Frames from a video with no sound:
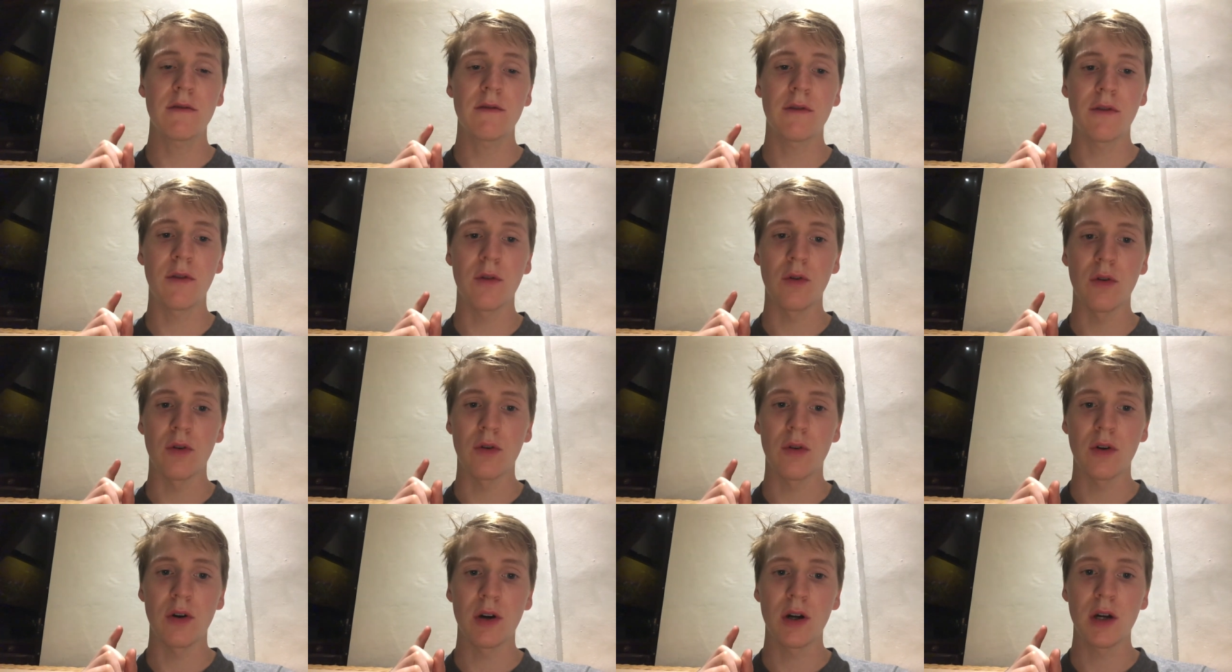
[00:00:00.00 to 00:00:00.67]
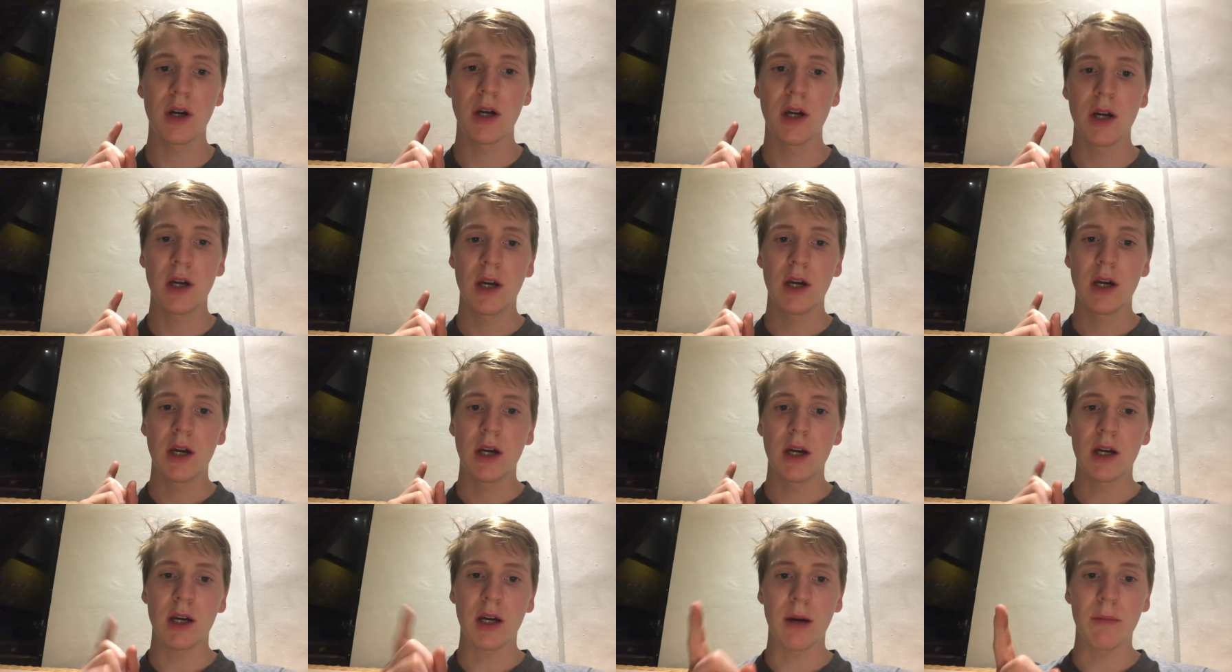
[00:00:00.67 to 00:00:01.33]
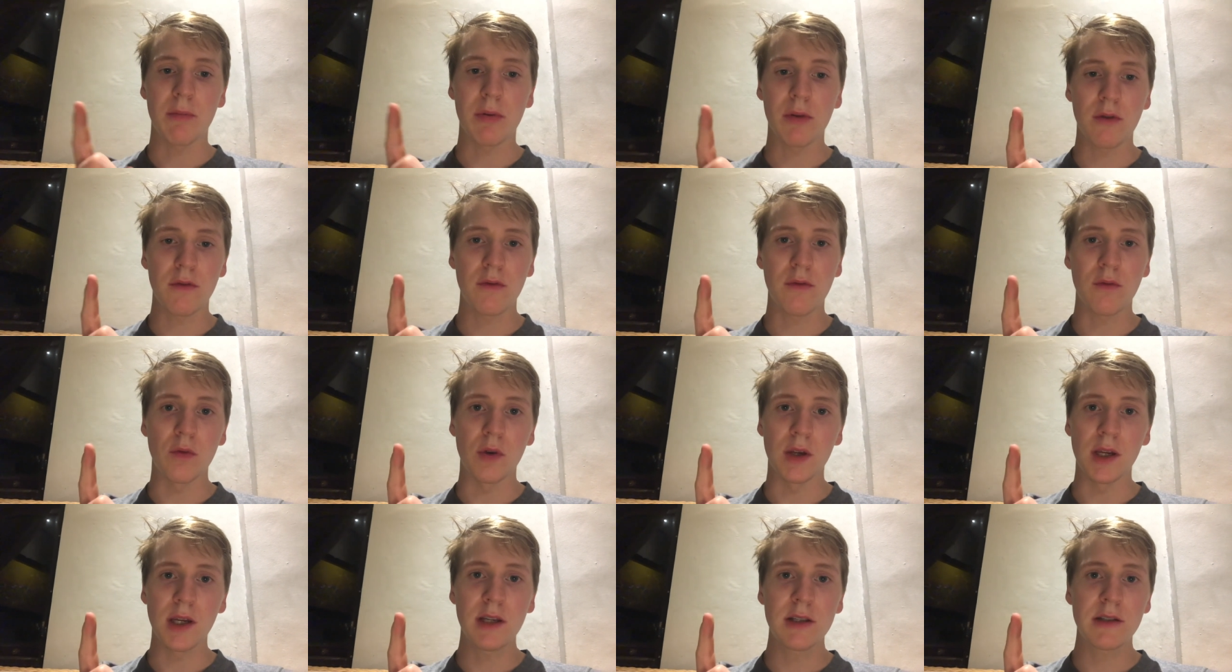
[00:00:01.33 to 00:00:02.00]
for a couple of
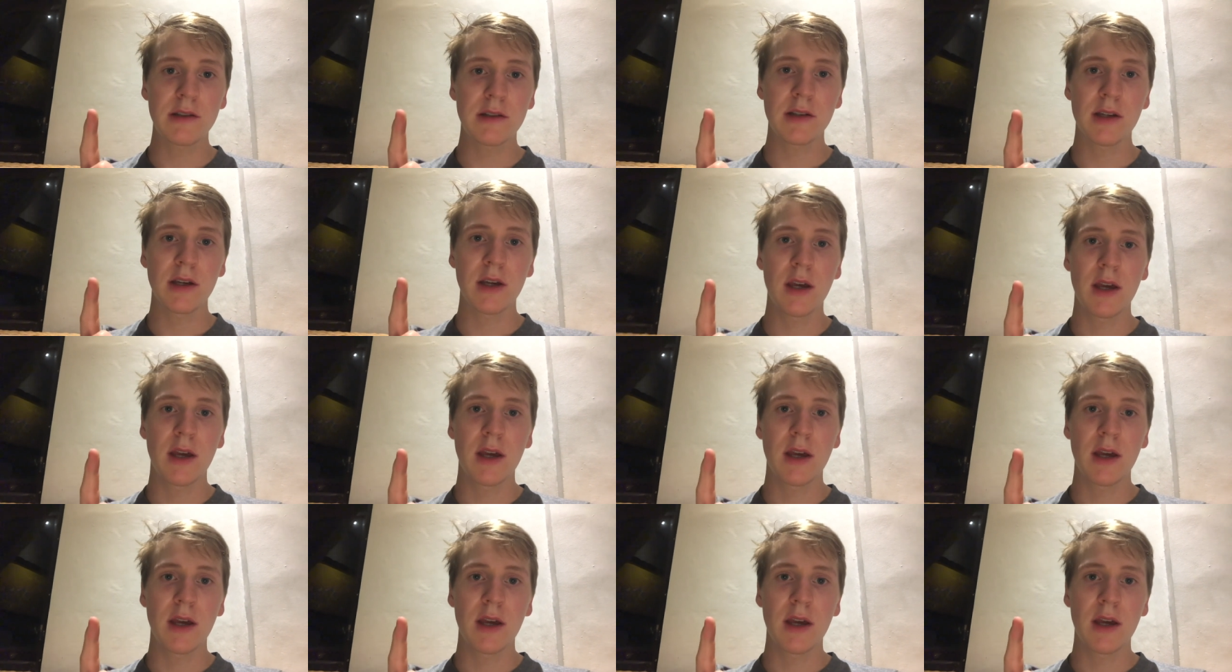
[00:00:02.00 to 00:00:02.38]
weeks.